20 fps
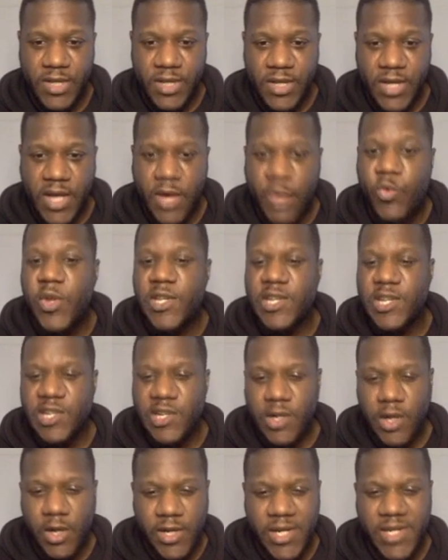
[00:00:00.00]
uh, which is
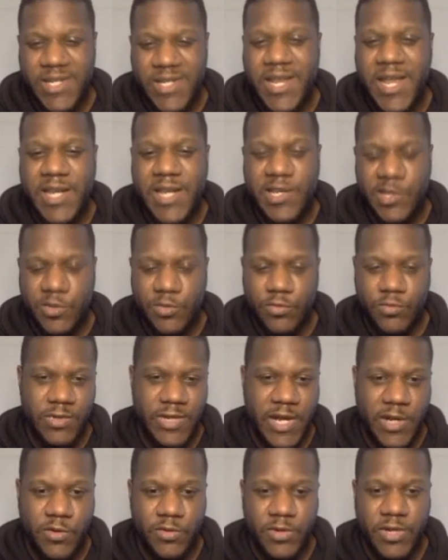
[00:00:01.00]
like the DEX tools,
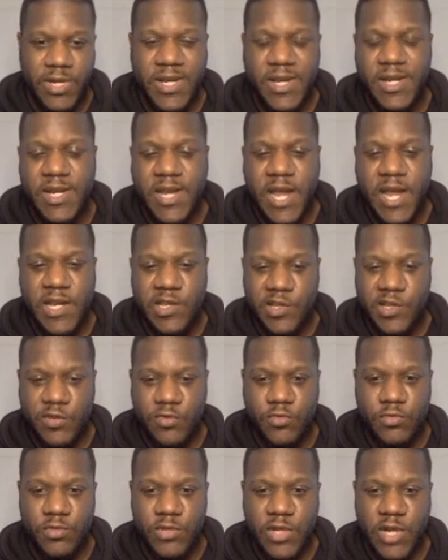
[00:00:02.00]
they're calling it the DEX
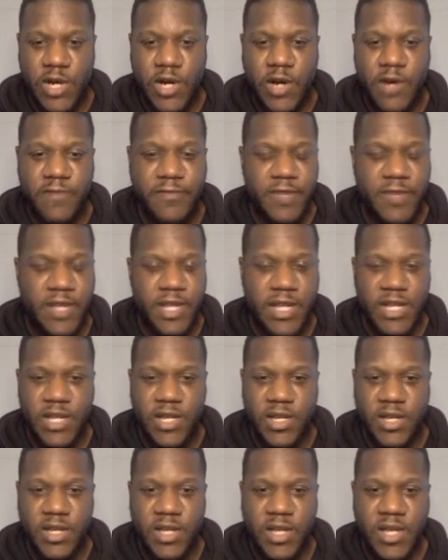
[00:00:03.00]
tools of
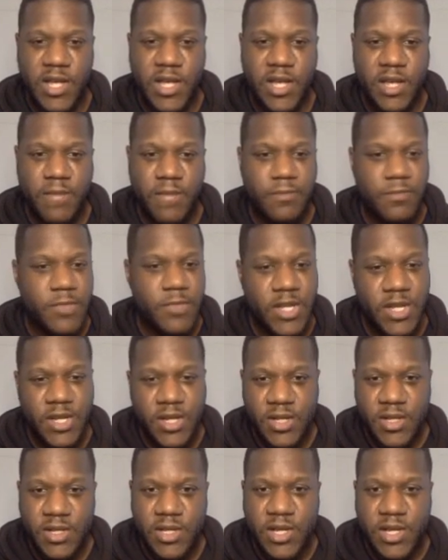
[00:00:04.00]
uh, um,
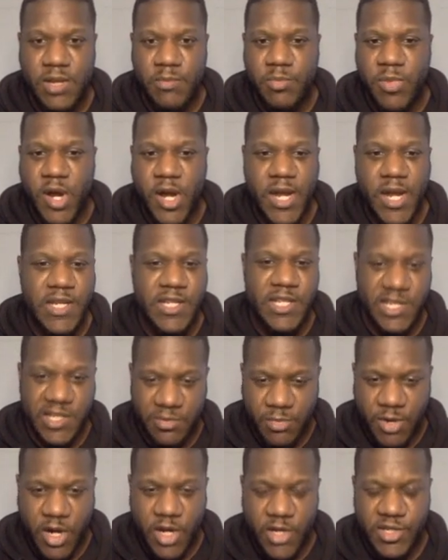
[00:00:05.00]
the Binance
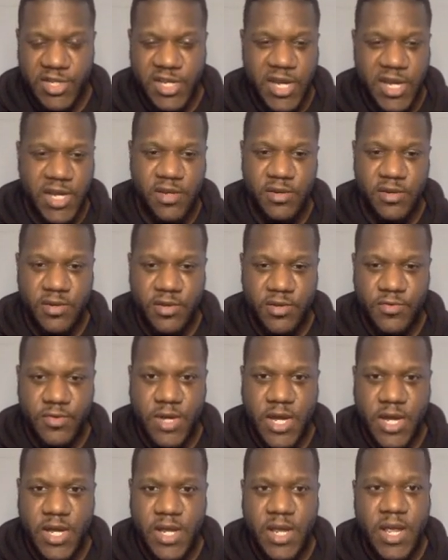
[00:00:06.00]
Smart Chain, all
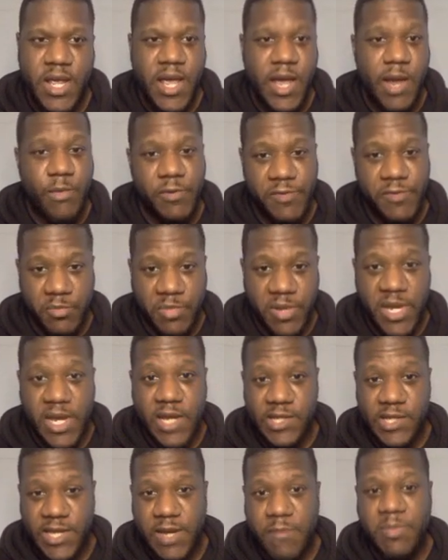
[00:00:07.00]
right, and with the B
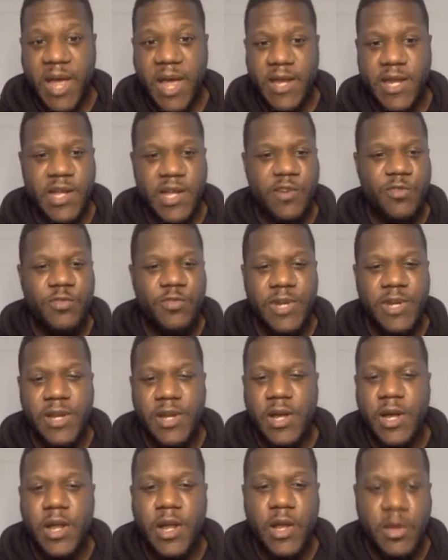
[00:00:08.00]
S C Pad, they're calling it,
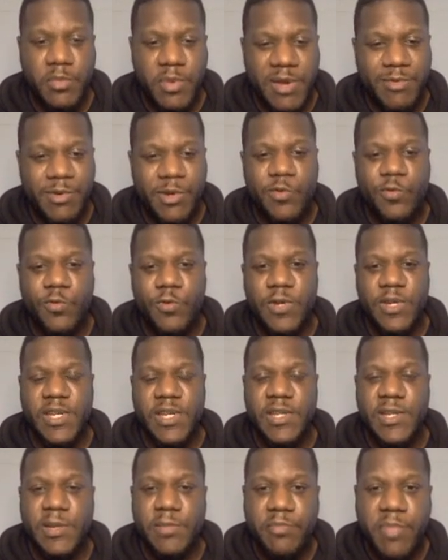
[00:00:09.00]
like a lot of people are calling
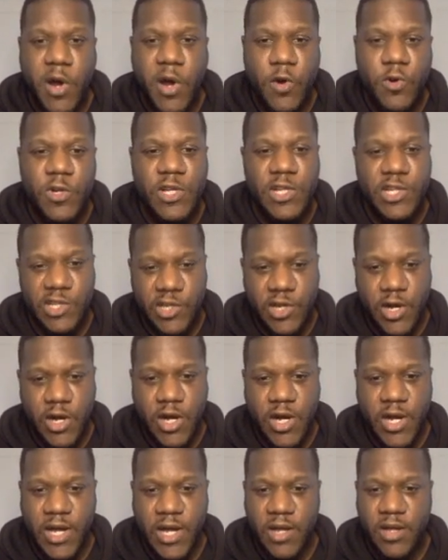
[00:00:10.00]
this the poker
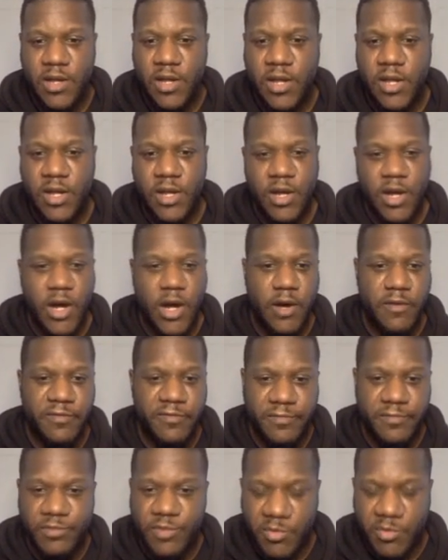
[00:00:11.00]
starter
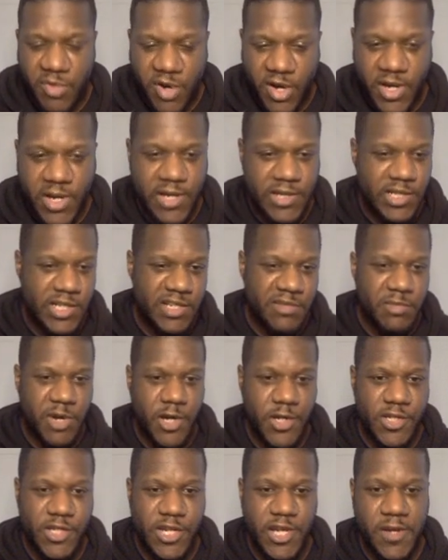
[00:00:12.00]
of the Binance
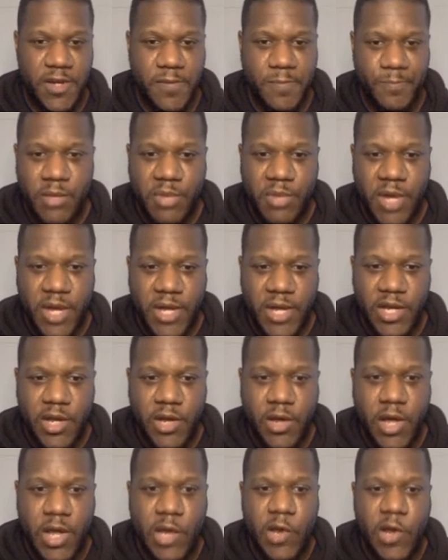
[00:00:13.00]
Smart Chain. But you
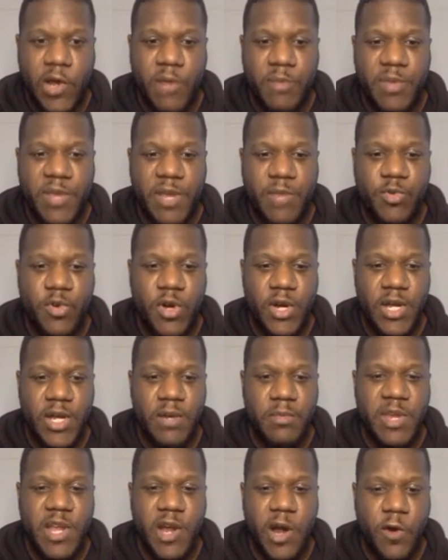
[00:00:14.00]
know, a lot of people are going
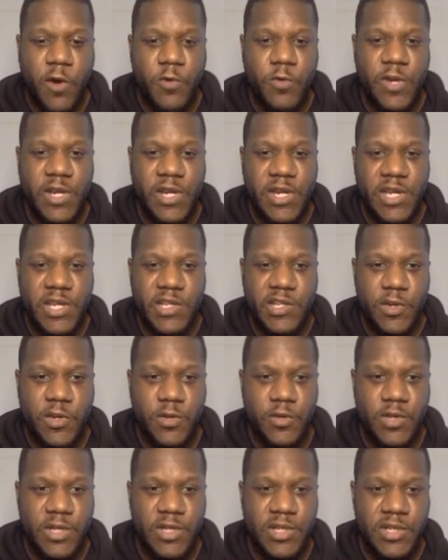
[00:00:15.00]
to be holding these
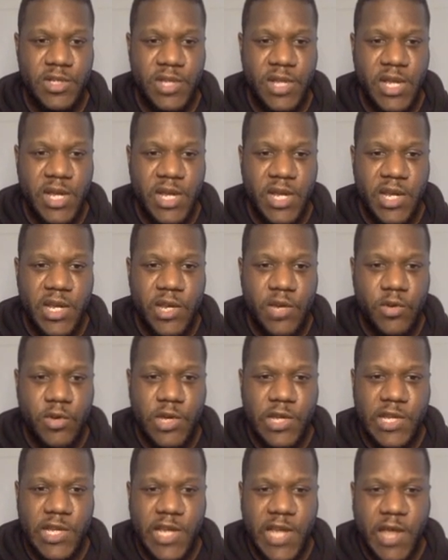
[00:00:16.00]
tokens in
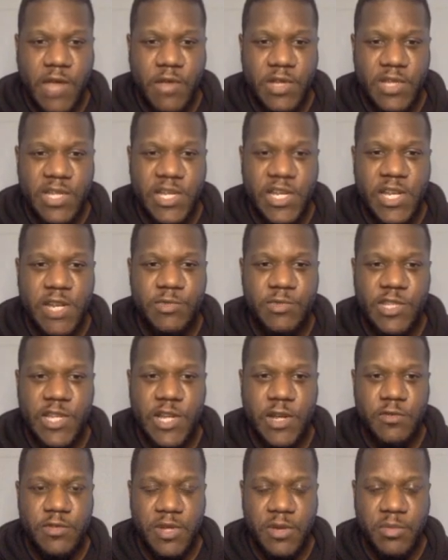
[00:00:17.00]
order to guarantee
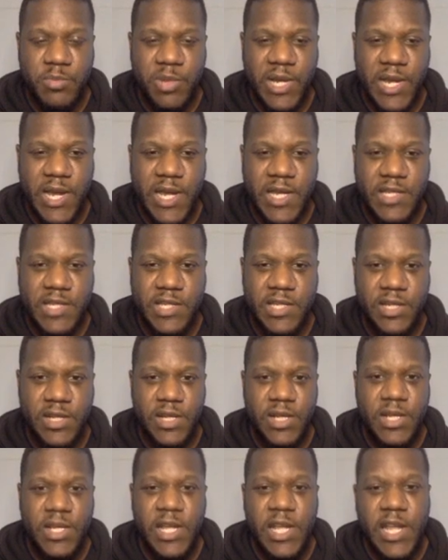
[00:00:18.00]
themselves a place
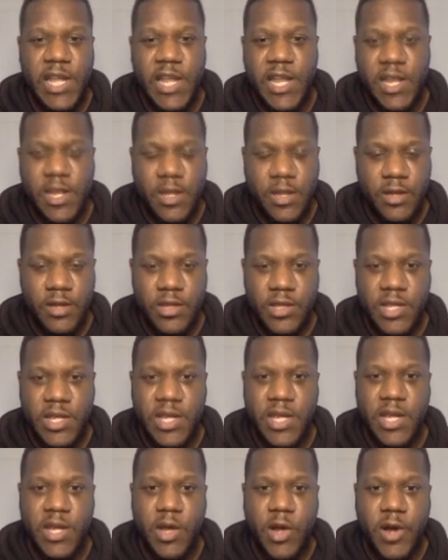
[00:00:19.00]
in
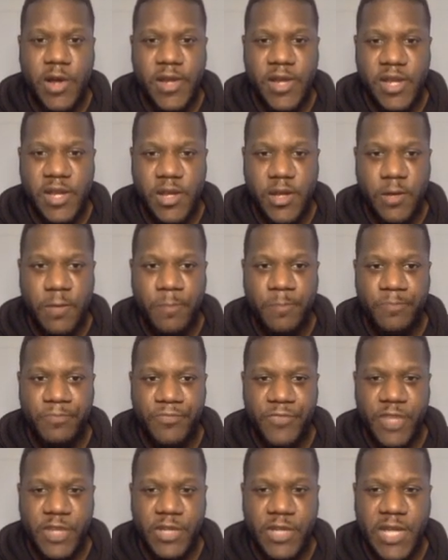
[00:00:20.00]
the I D O.
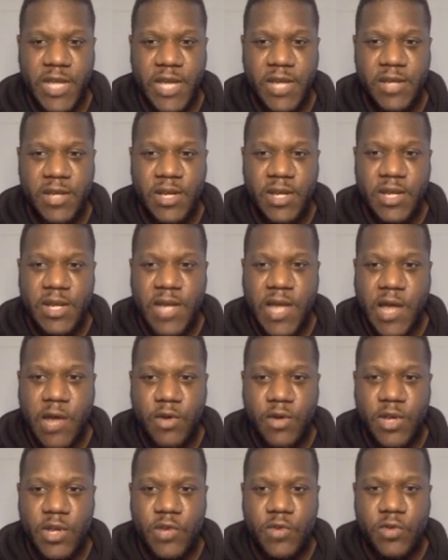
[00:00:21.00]
Okay,
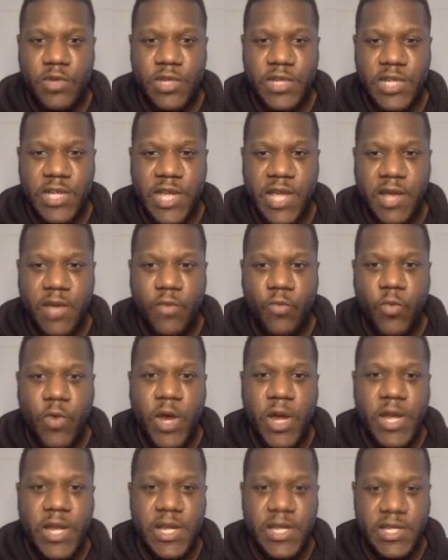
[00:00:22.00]
now in order to get
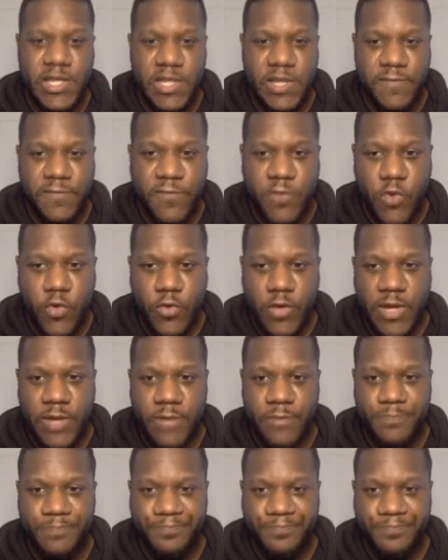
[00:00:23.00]
whitelisted for it,